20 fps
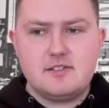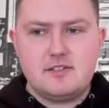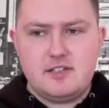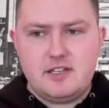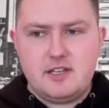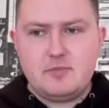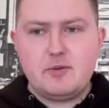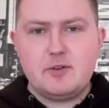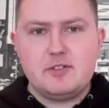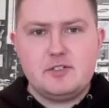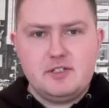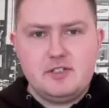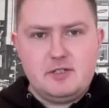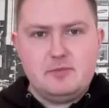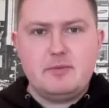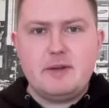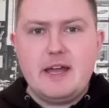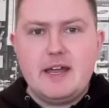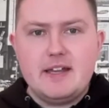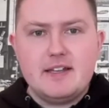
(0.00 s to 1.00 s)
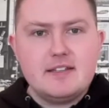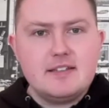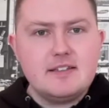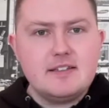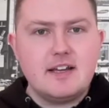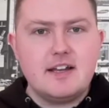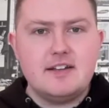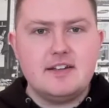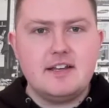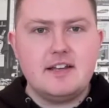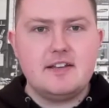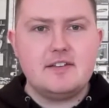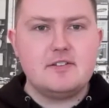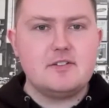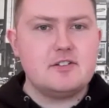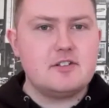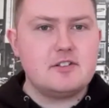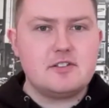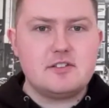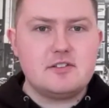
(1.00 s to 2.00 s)
He puts her to bed, and then
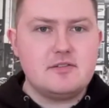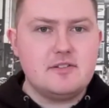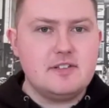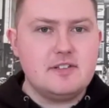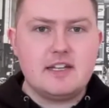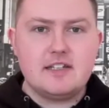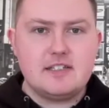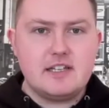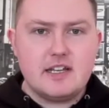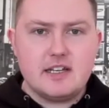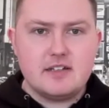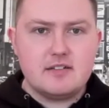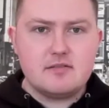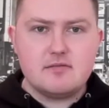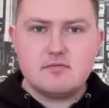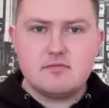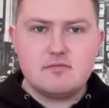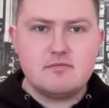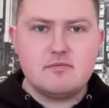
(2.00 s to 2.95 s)
just and that's it.